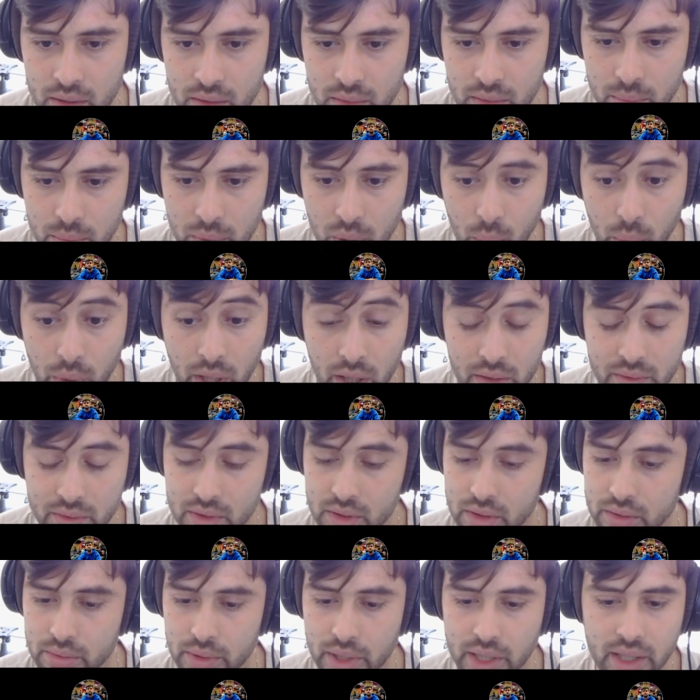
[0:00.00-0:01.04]
but we have a
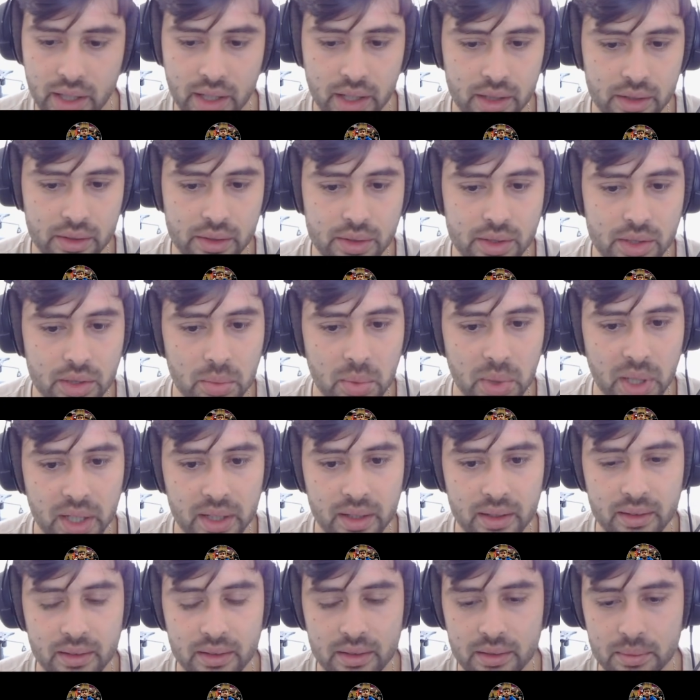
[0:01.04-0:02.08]
great hand to
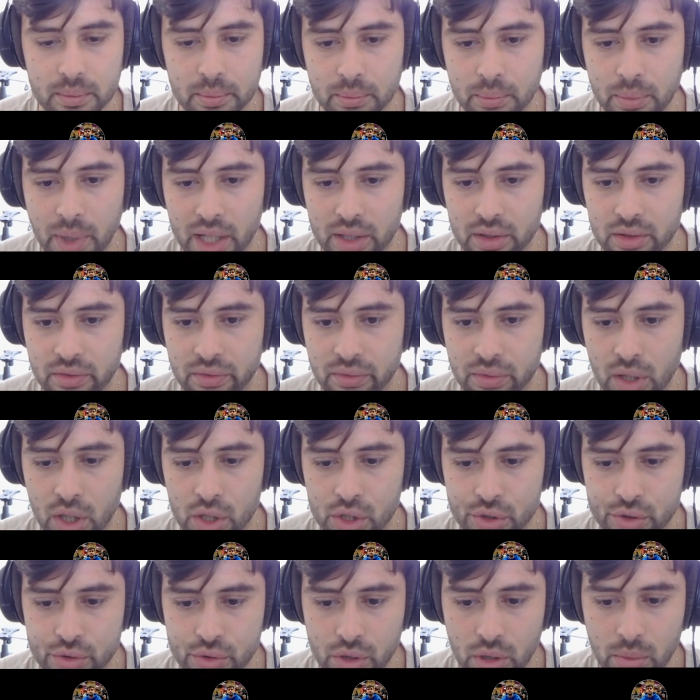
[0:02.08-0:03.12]
c-bet. Back the
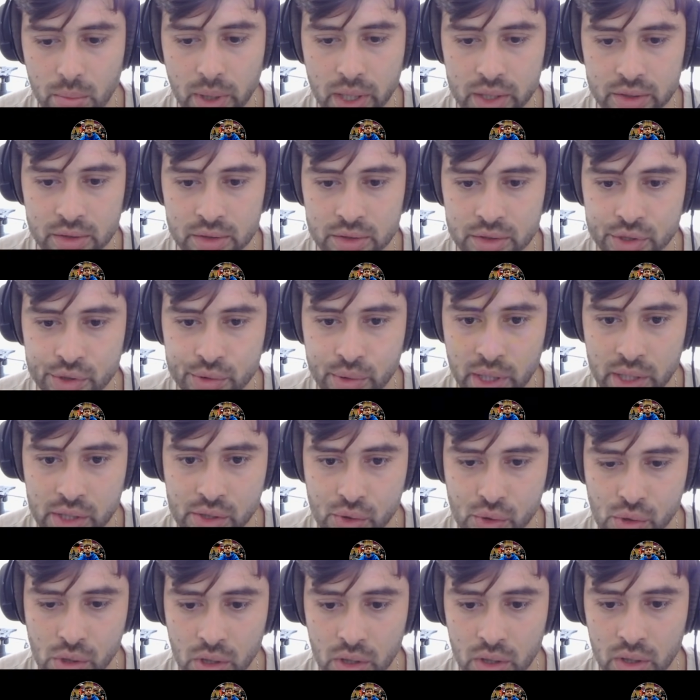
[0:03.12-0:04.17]
flush draw, back the straight
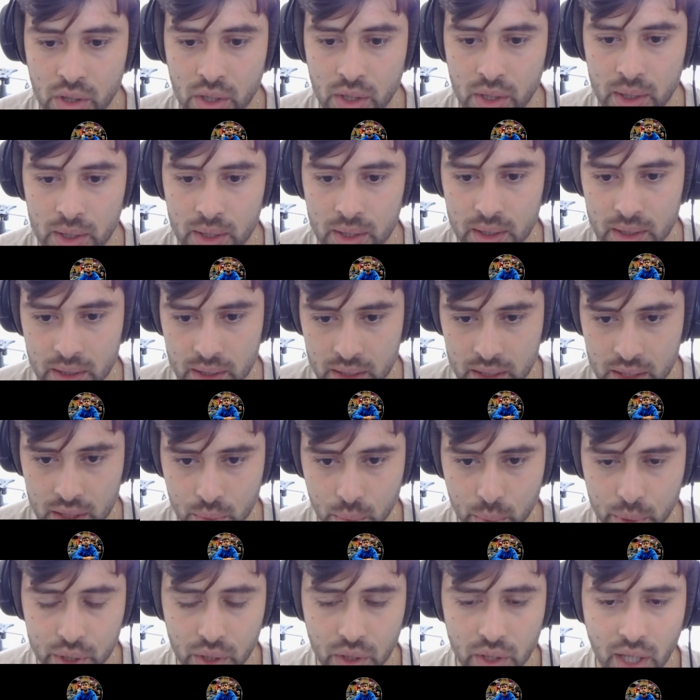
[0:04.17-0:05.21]
draw.
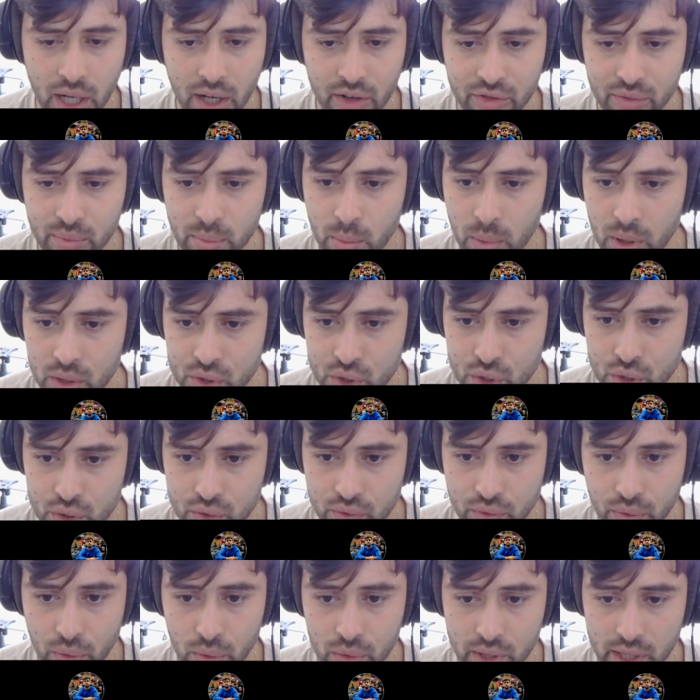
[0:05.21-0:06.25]
We don't have much
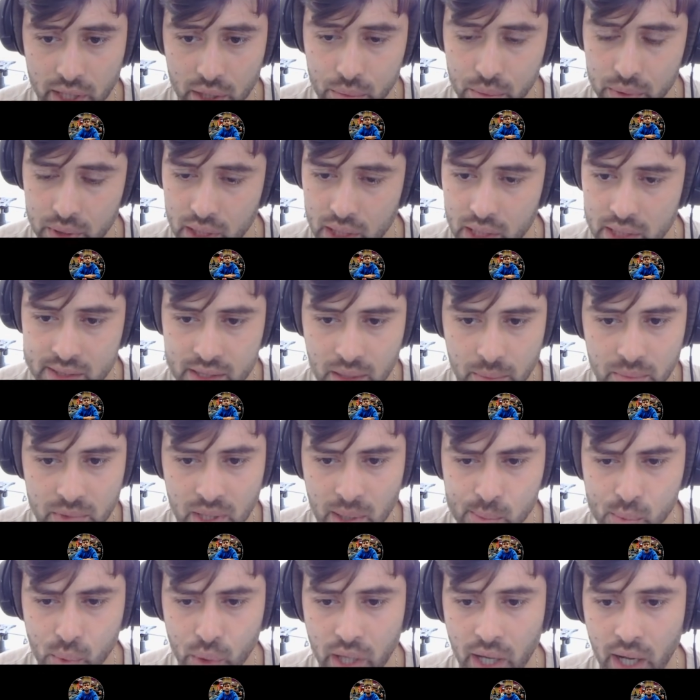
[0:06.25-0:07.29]
fold equity.
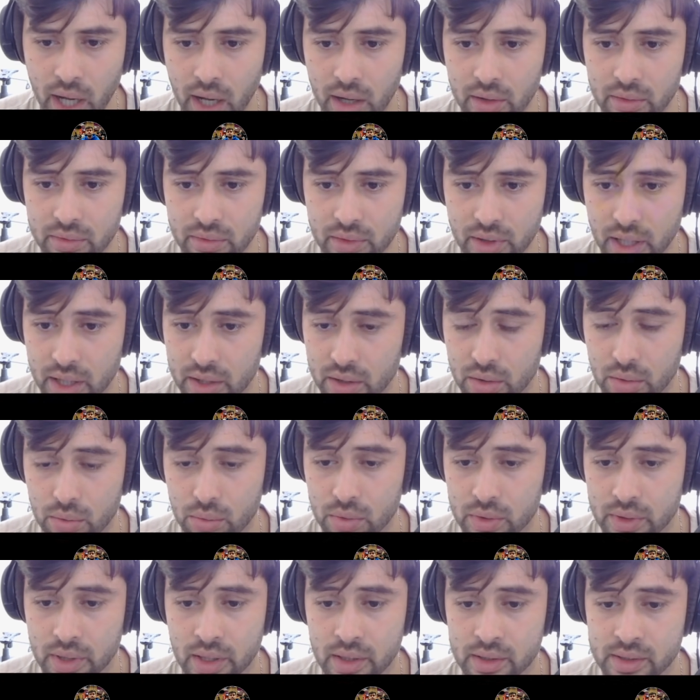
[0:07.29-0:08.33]
Sometimes we have. I don't know
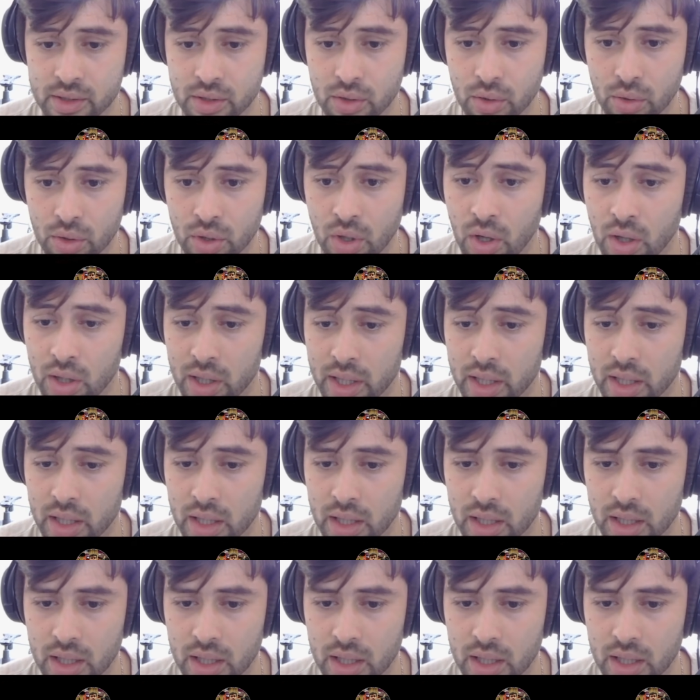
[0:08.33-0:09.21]
what he's calling.